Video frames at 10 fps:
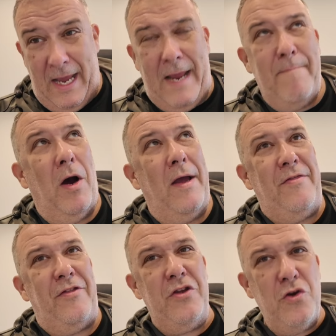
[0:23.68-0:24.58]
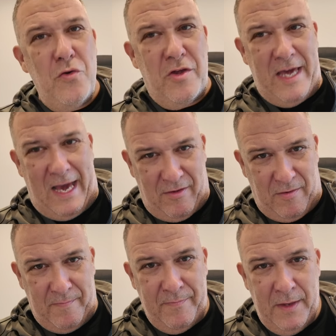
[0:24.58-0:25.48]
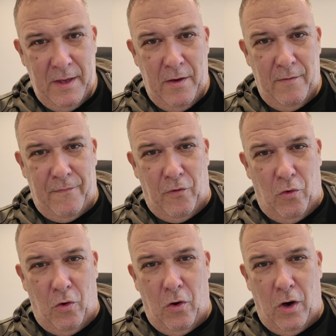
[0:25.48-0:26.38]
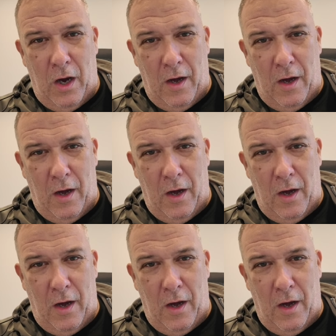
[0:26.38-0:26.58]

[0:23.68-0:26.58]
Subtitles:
in my enthusiasm for